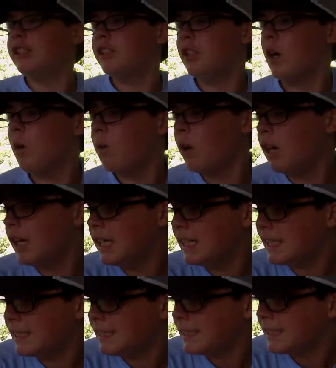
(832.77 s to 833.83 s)
So, uh,
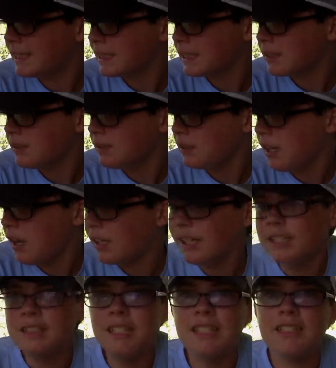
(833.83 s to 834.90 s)
I
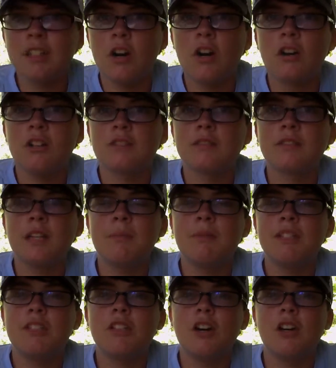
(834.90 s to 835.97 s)
guess that's all. I've
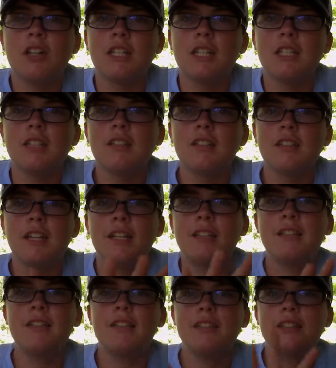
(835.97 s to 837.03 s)
been talking, like,
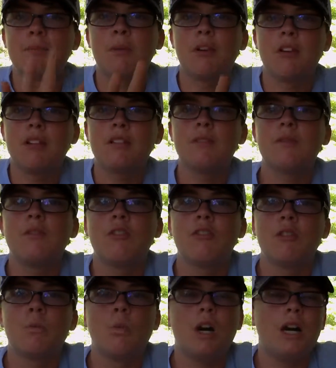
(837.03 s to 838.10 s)
this part
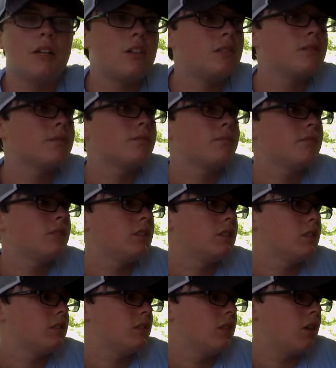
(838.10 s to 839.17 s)
for a while.
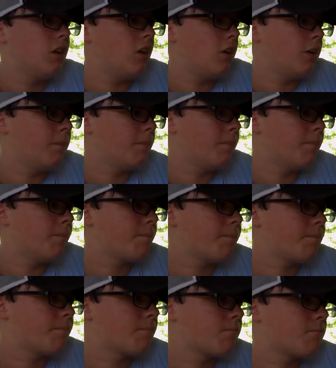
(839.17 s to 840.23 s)
Um,
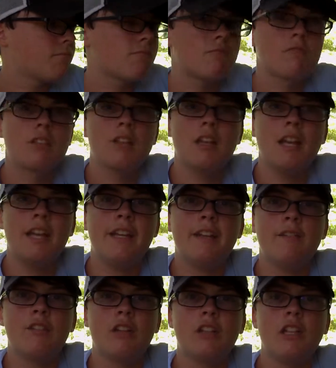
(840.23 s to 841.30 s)
hey,
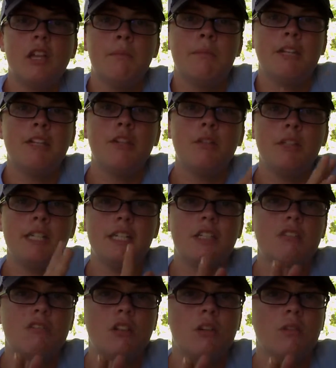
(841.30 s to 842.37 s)
if y'all like my new
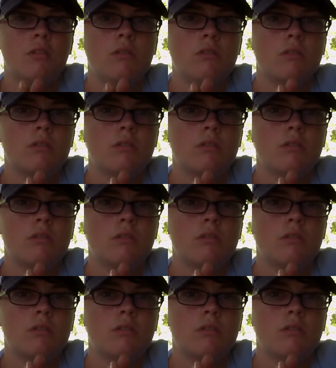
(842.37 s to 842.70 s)
intro,